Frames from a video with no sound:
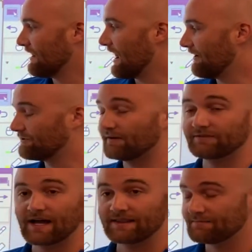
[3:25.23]
After I've
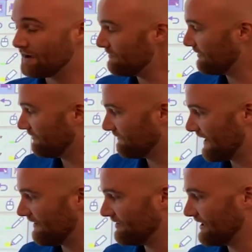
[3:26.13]
lined them up,
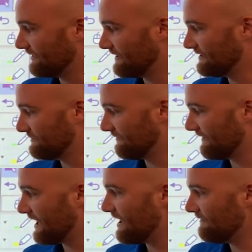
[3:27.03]
5 and nothing gives me
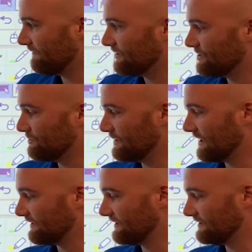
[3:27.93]
5, 2 and
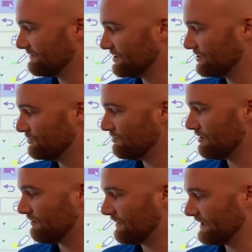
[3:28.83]
nothing gives me 2.
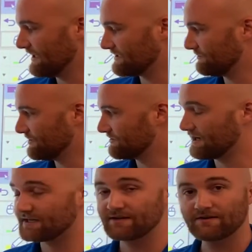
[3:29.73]
My decimal's
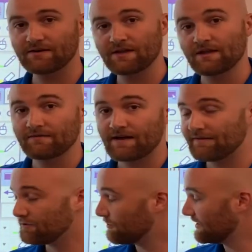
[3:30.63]
right here.
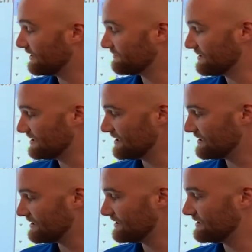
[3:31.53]
5 and 1 gives me
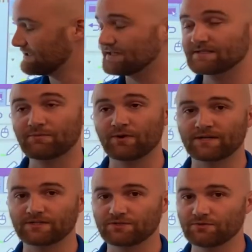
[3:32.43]
6,
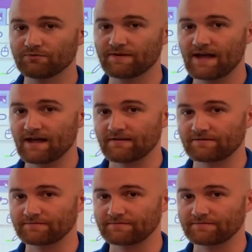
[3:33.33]
6.25.